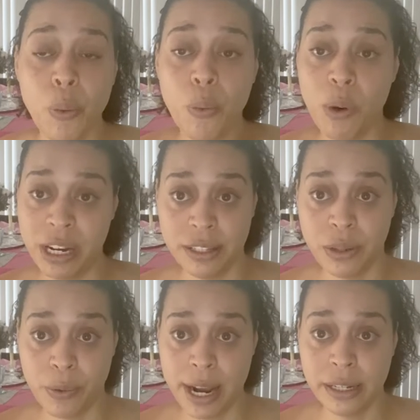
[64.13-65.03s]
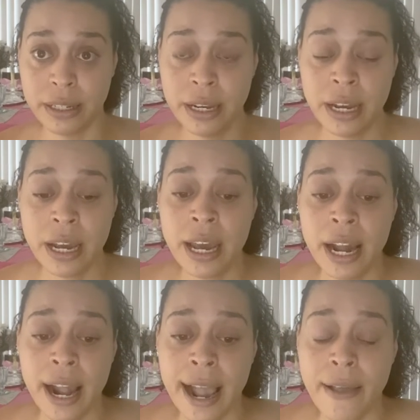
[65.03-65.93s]
what is the rent?
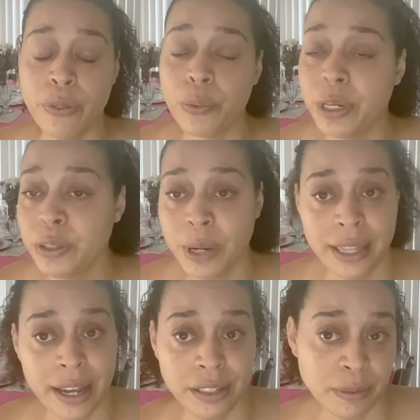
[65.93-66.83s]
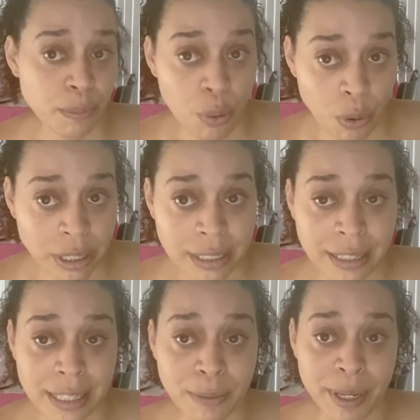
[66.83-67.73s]
And the reason why that is important
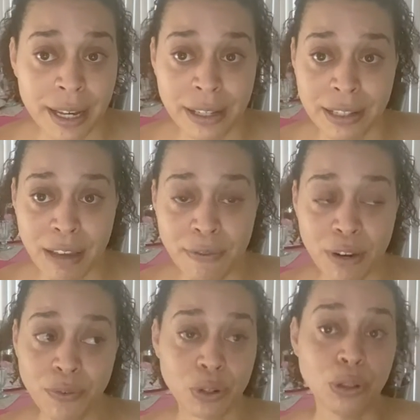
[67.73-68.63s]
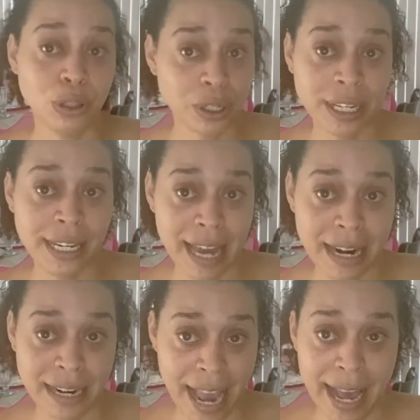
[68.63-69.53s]
is because even if you're looking at
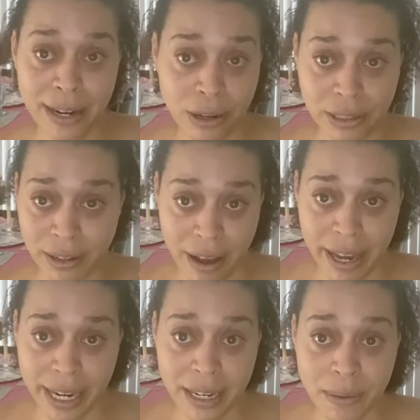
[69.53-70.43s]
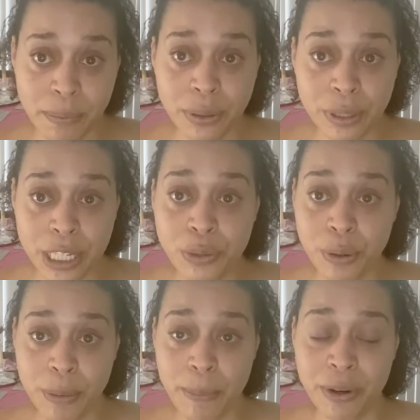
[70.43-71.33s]
an ad online, please
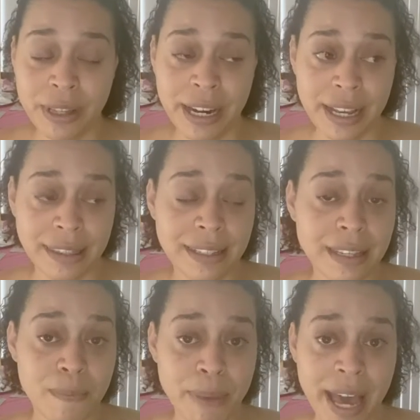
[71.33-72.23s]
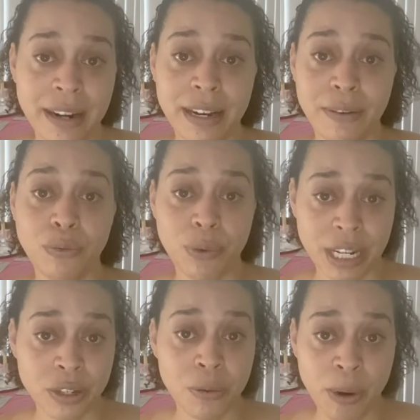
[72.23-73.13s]
remember that in this competitive
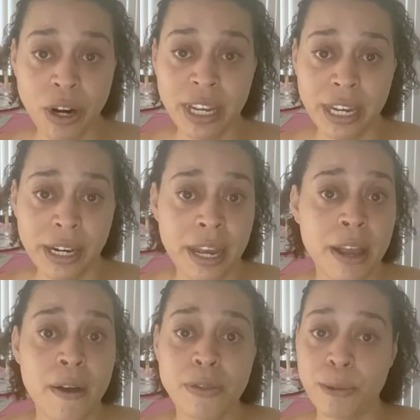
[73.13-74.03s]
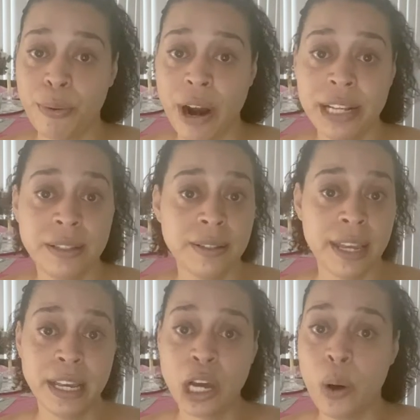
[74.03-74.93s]
rental market, the prices
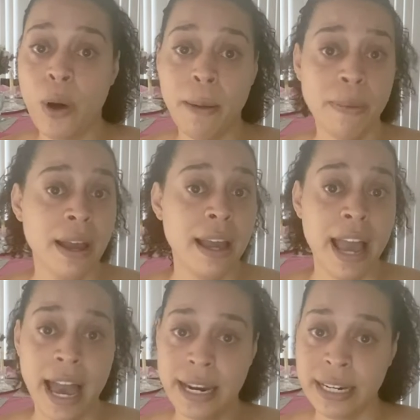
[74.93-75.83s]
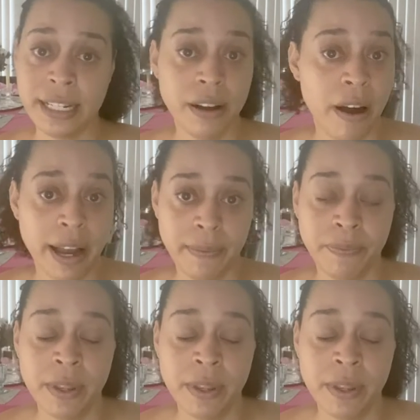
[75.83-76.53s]
can go up at any time.